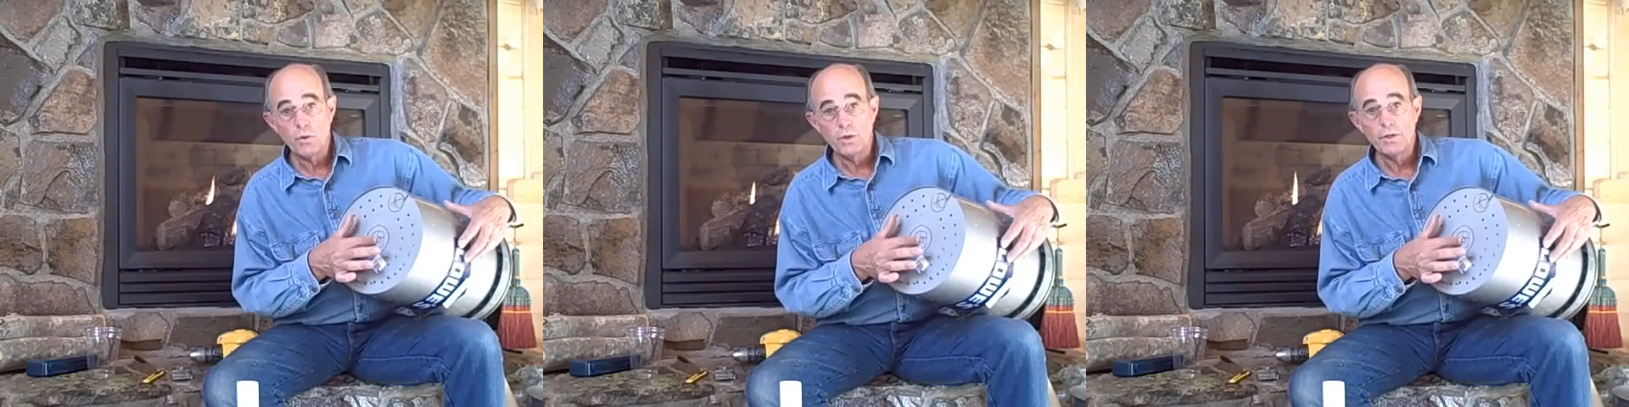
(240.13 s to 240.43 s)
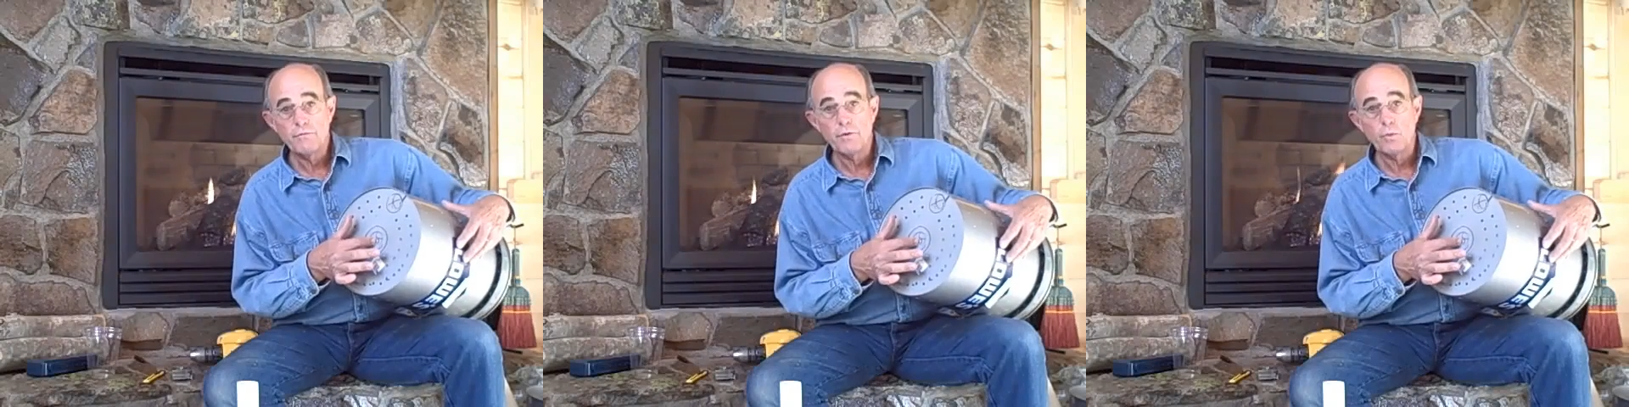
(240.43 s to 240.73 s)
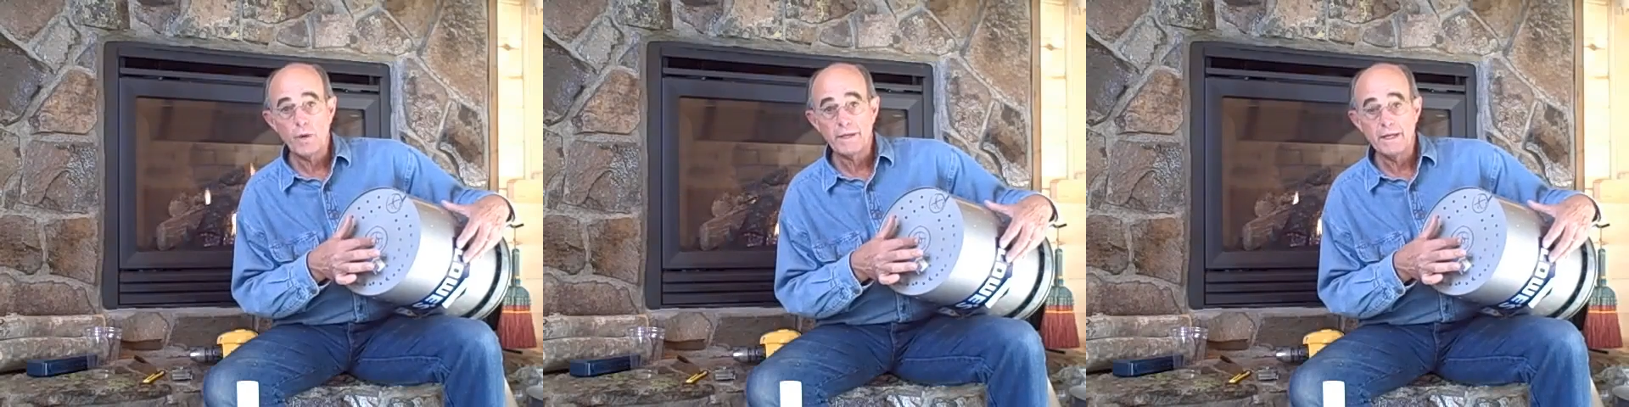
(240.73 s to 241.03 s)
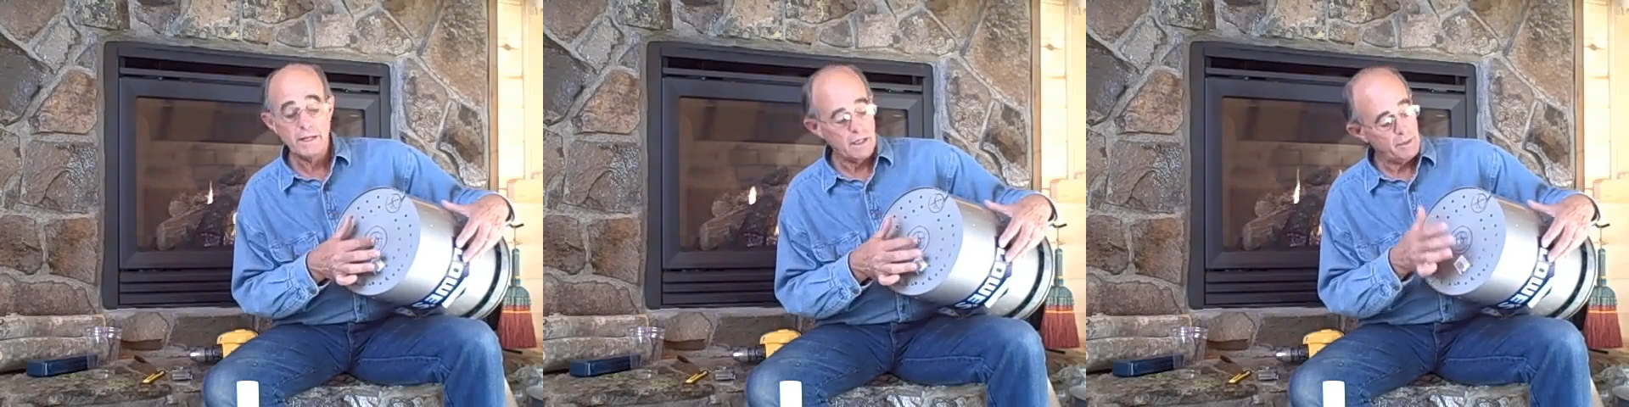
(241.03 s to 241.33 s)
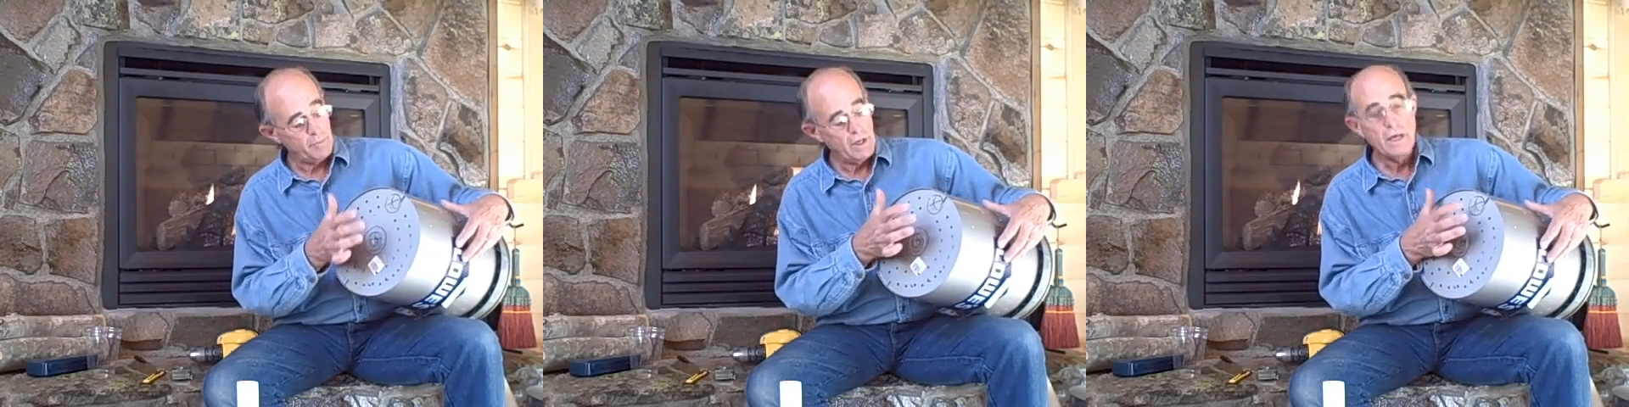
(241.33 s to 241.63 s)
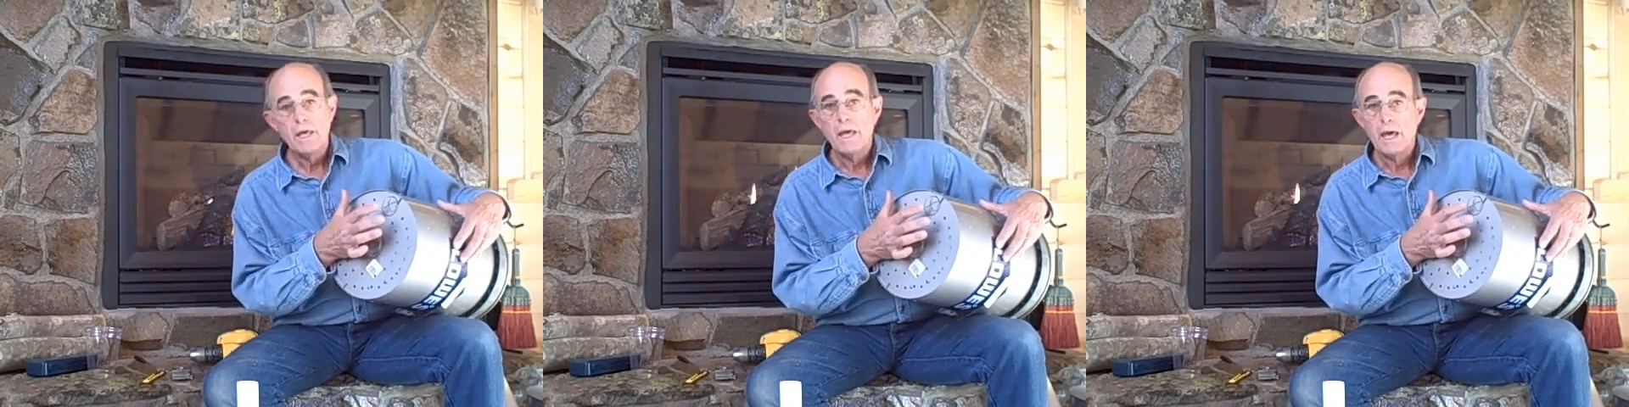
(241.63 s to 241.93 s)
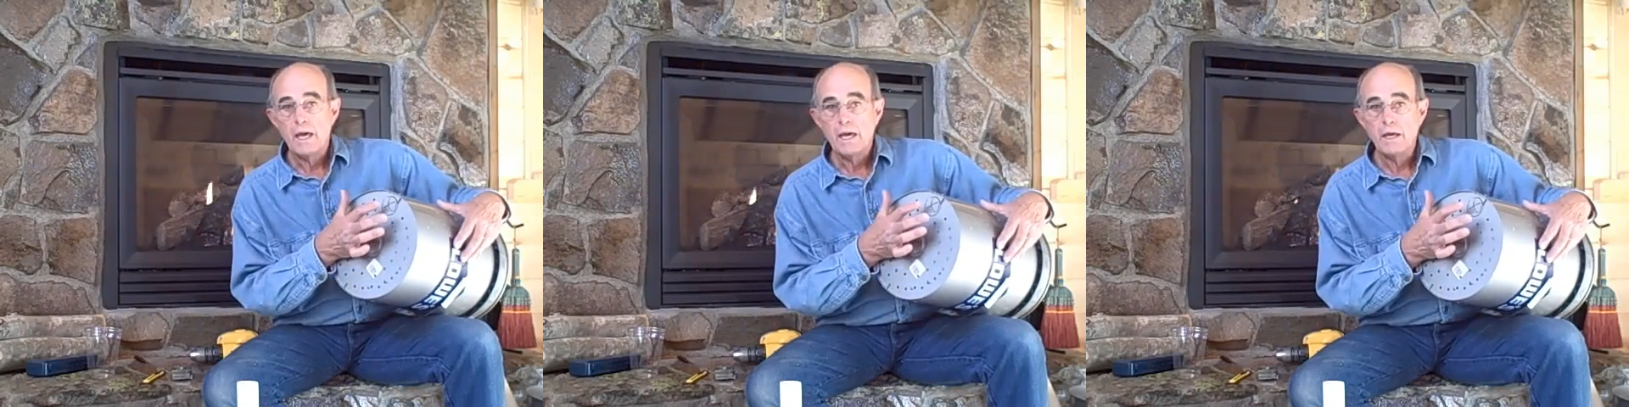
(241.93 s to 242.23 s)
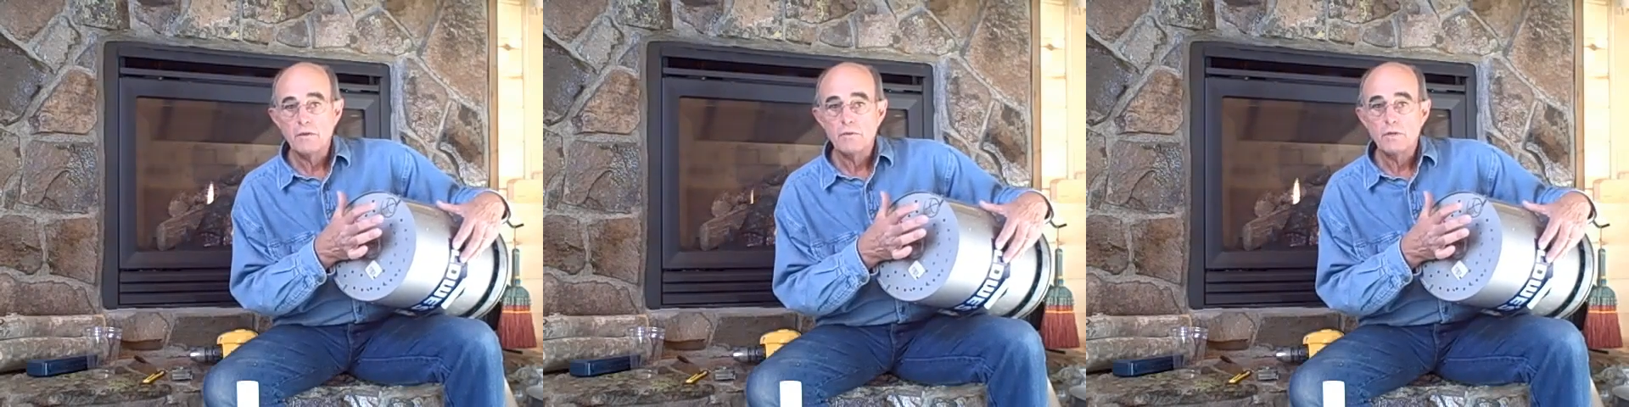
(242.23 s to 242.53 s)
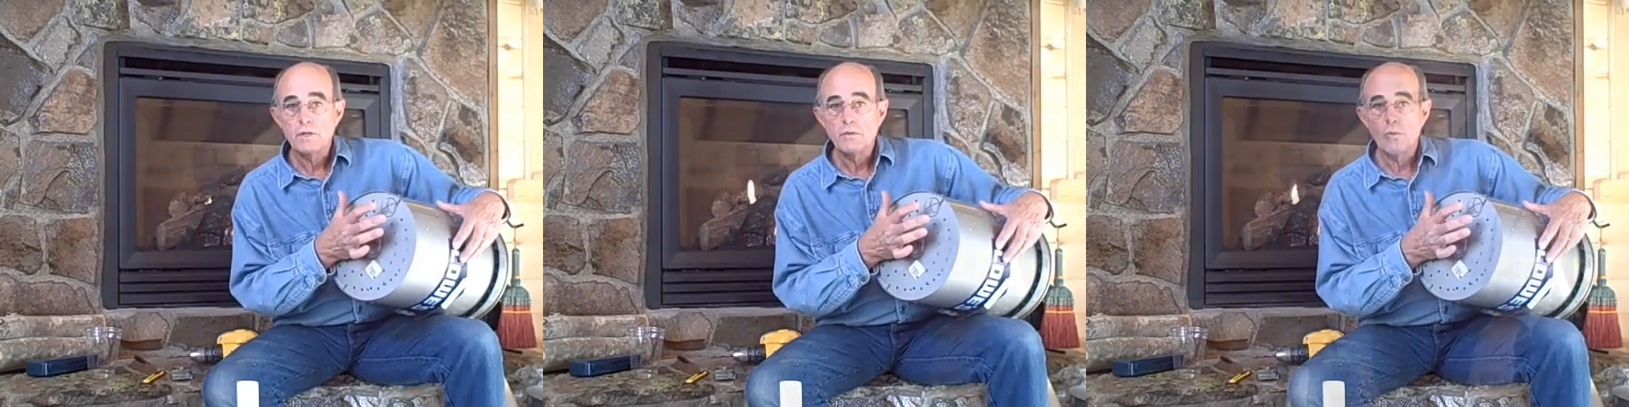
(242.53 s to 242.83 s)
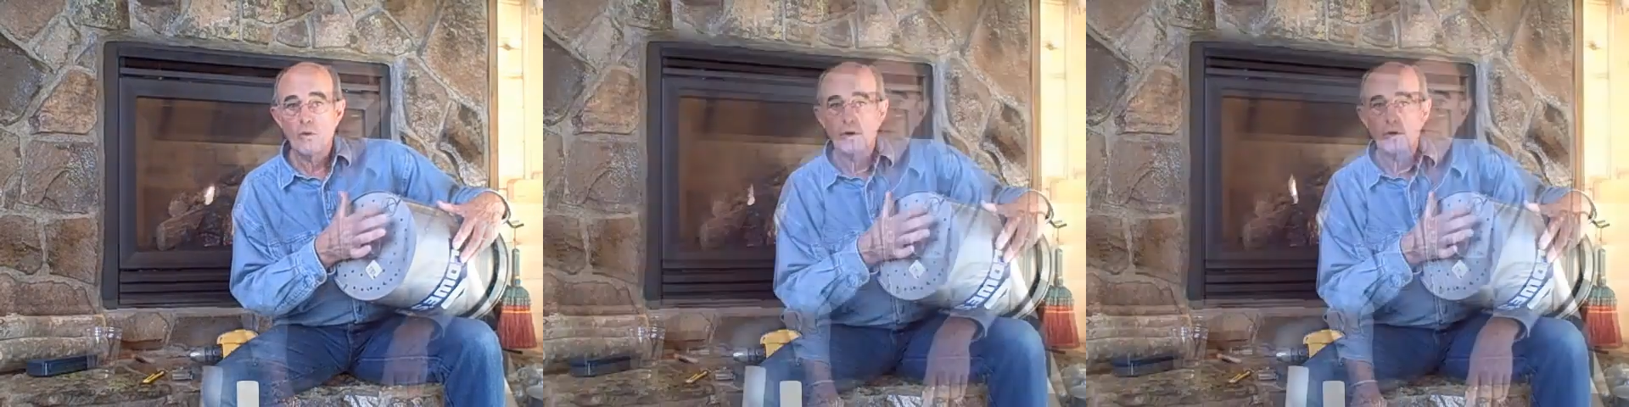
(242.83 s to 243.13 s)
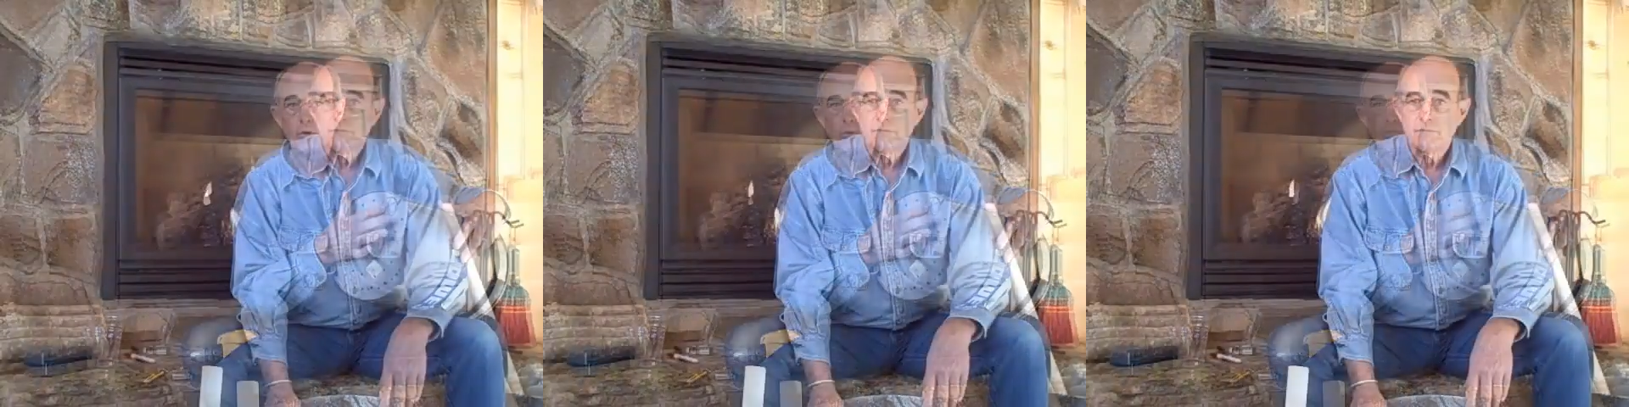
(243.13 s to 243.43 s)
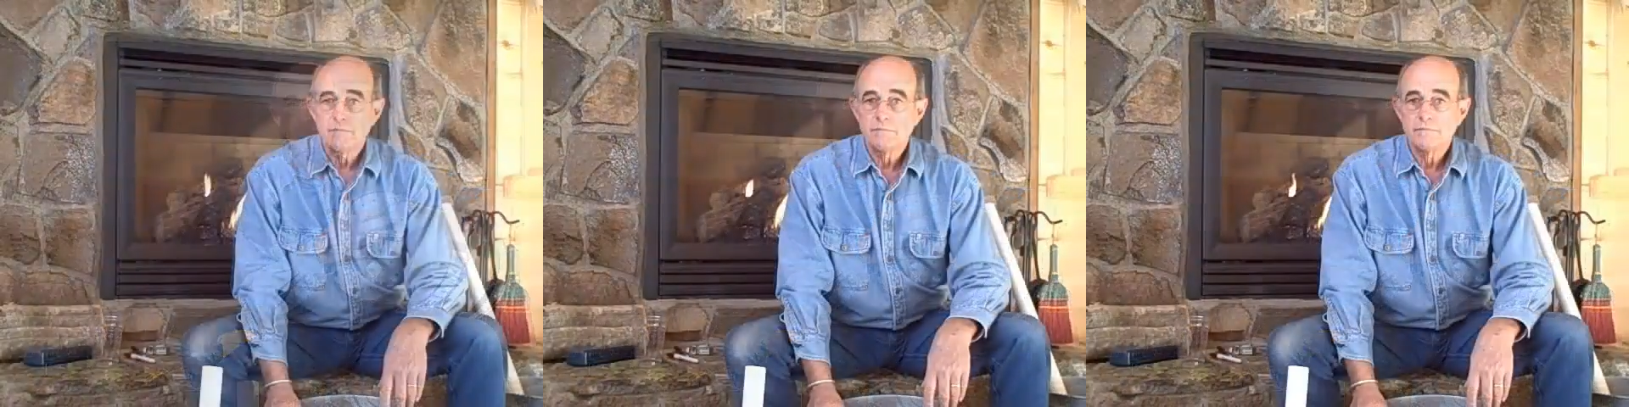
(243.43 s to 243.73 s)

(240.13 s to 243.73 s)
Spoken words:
hole in for the wicking cup and the water hole.